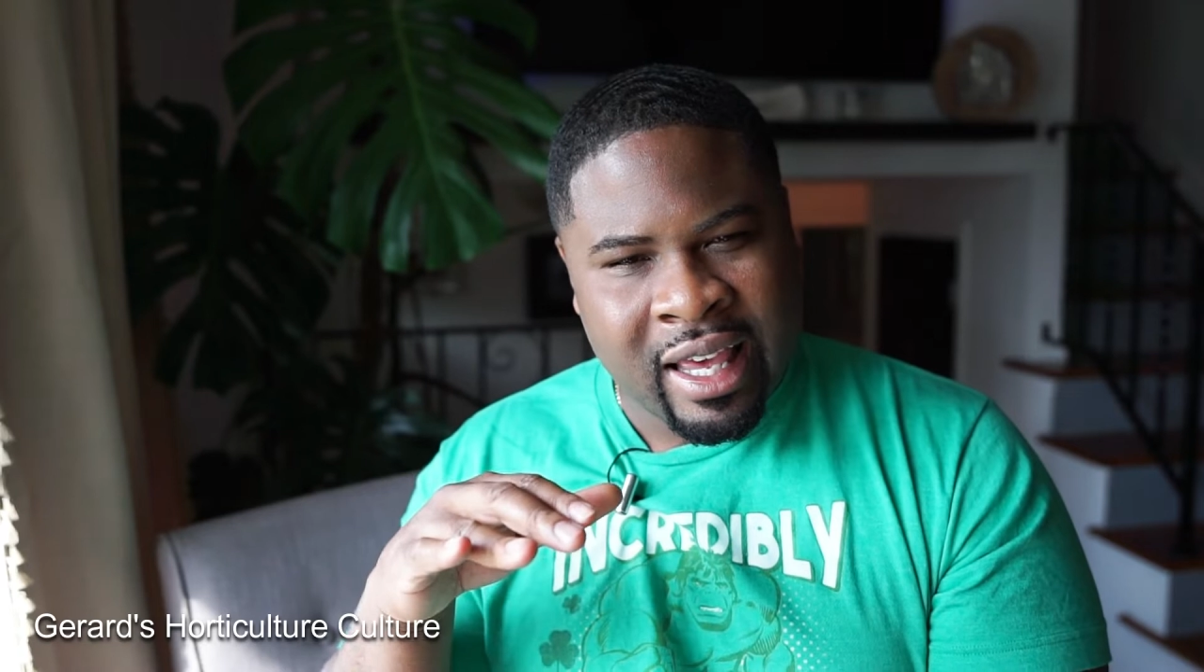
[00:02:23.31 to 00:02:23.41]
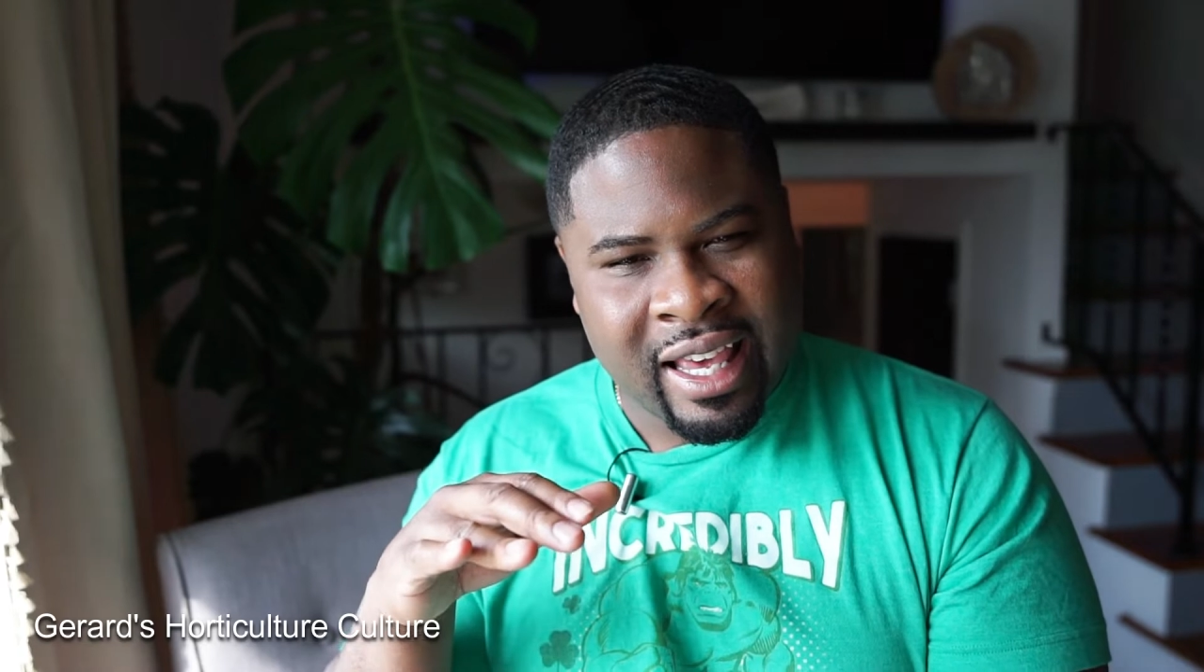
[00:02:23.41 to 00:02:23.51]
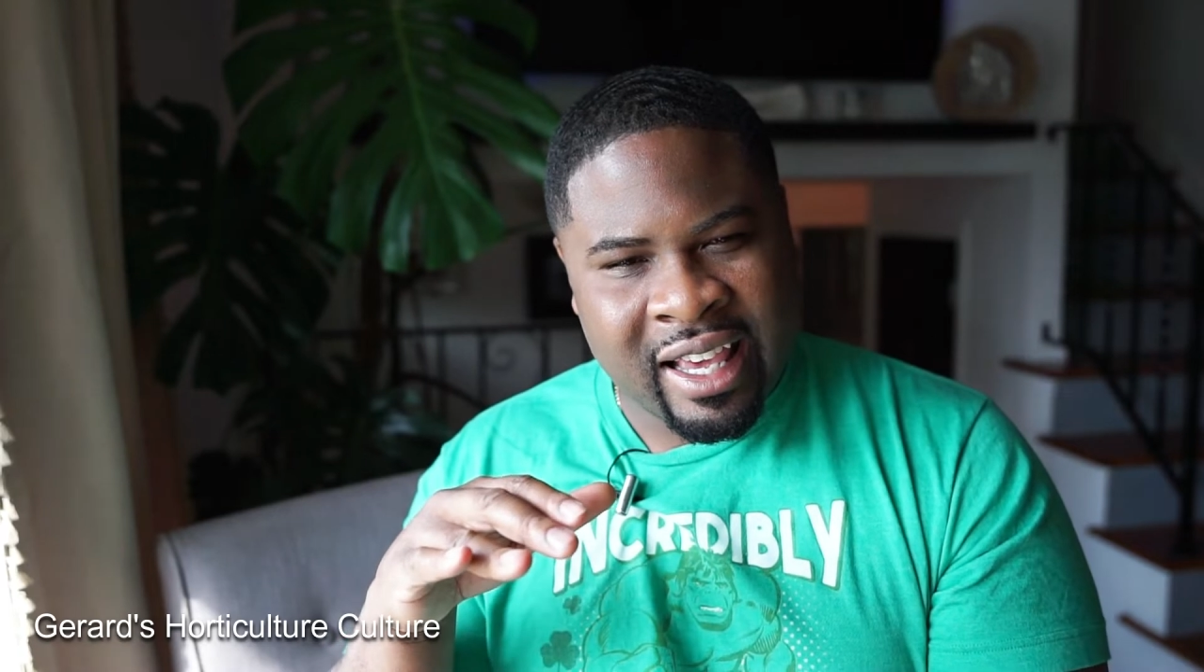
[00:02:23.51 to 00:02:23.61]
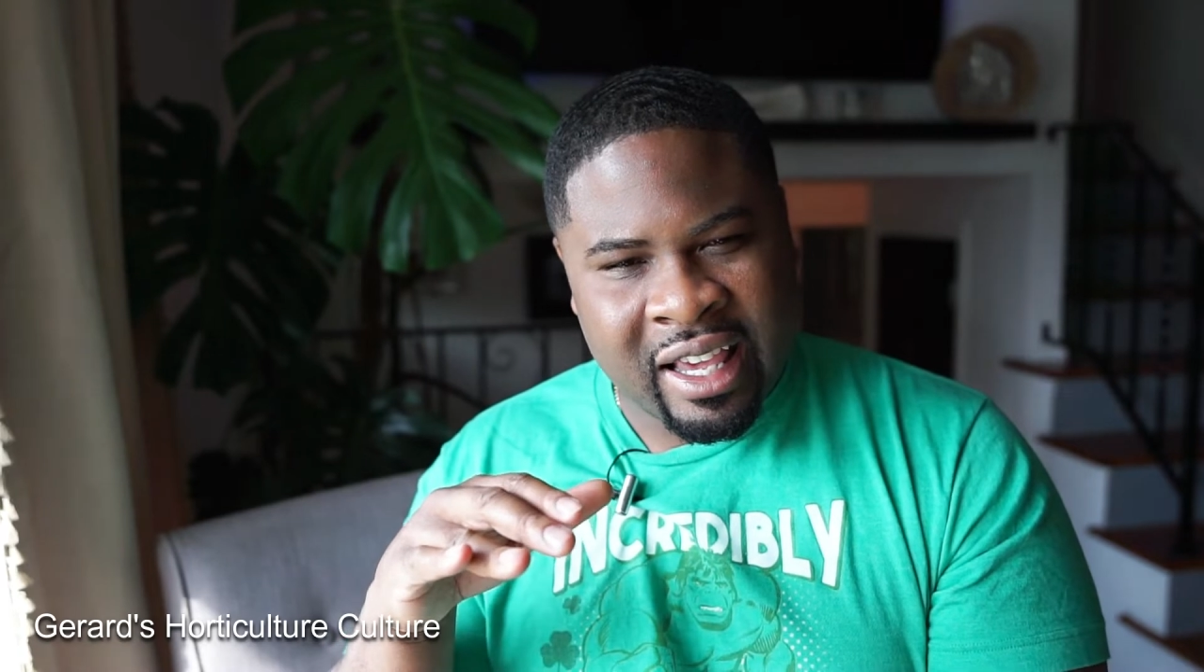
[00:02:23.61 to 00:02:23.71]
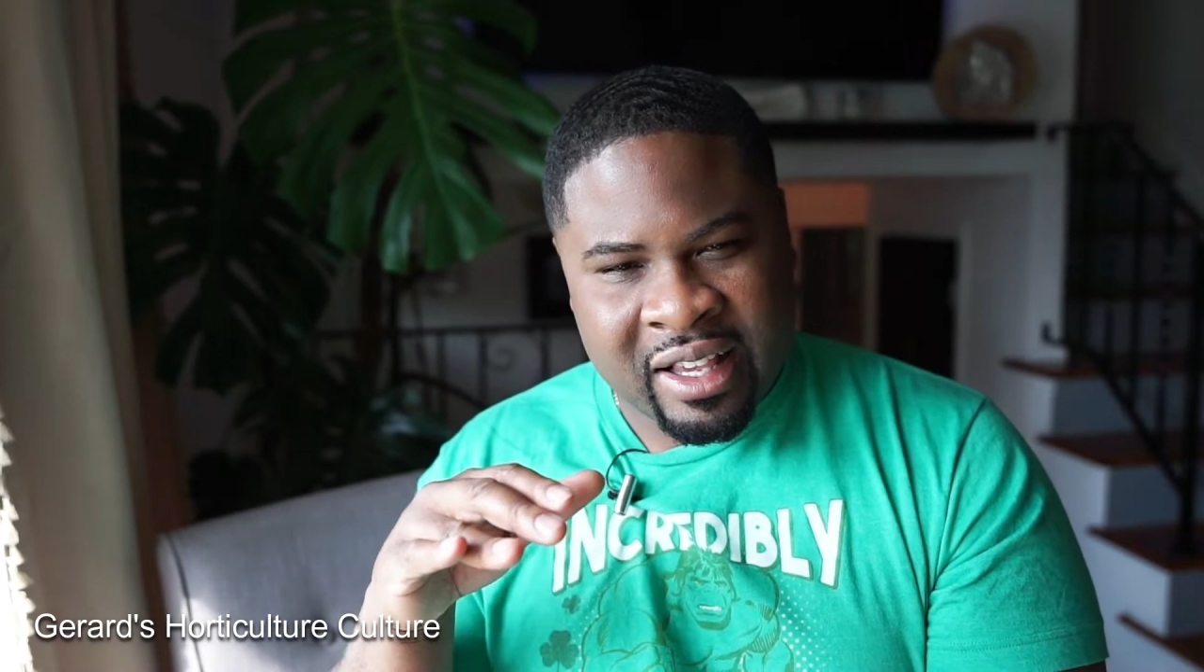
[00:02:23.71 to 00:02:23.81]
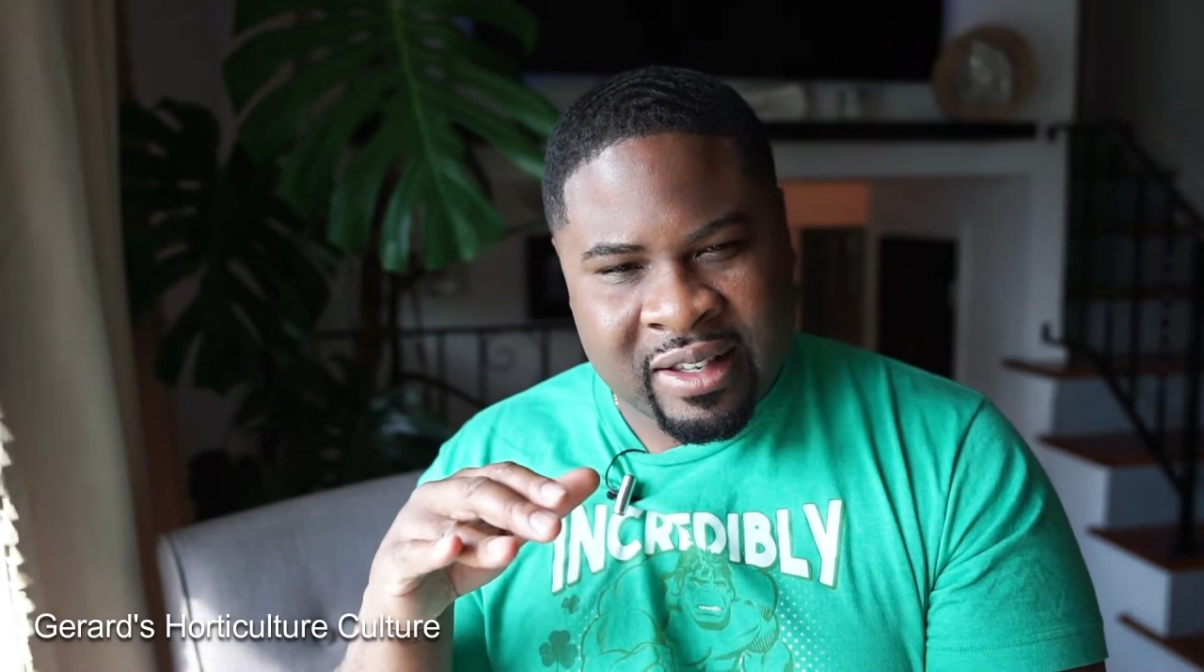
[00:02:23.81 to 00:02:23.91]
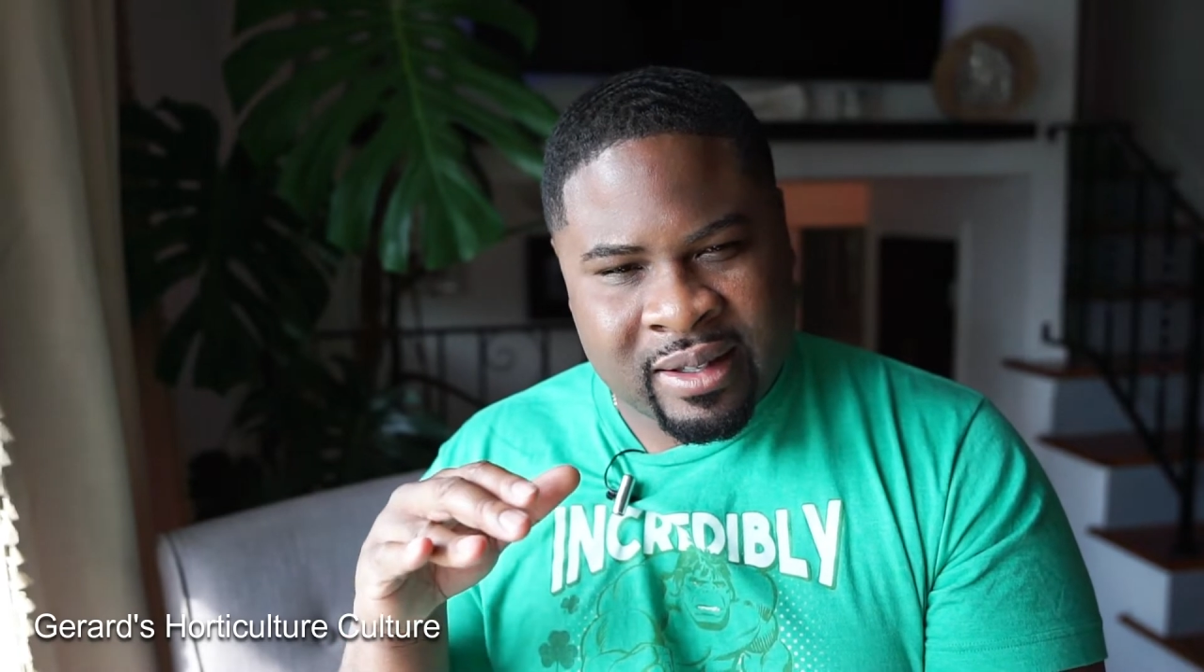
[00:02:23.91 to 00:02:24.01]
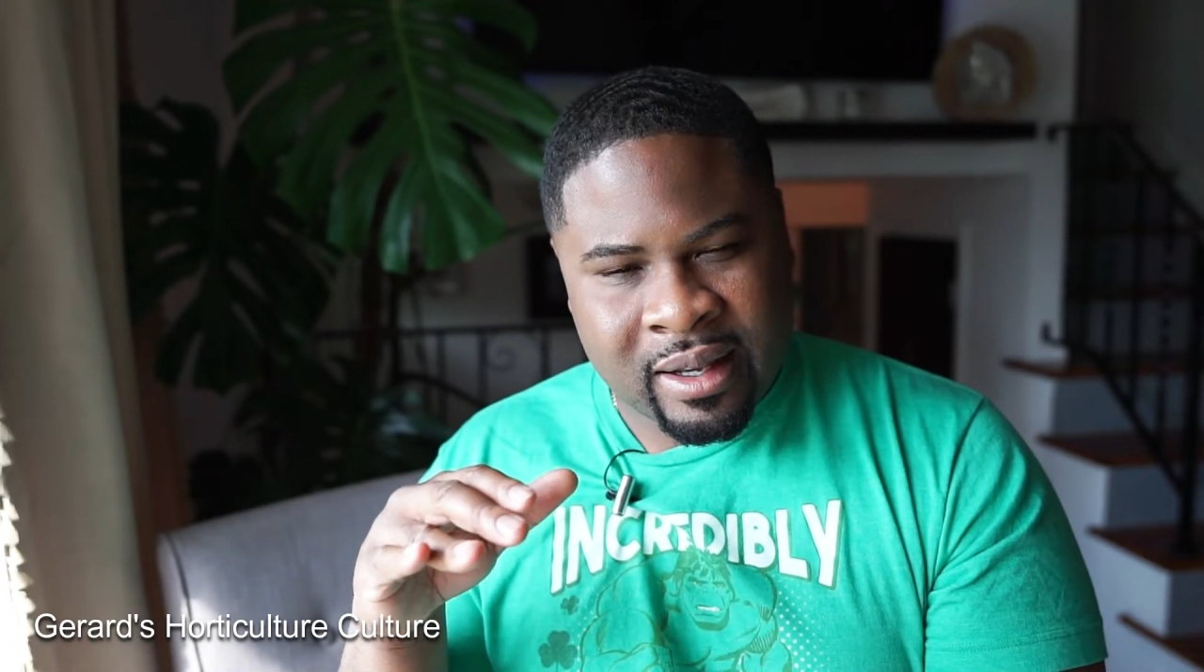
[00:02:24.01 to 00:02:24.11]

is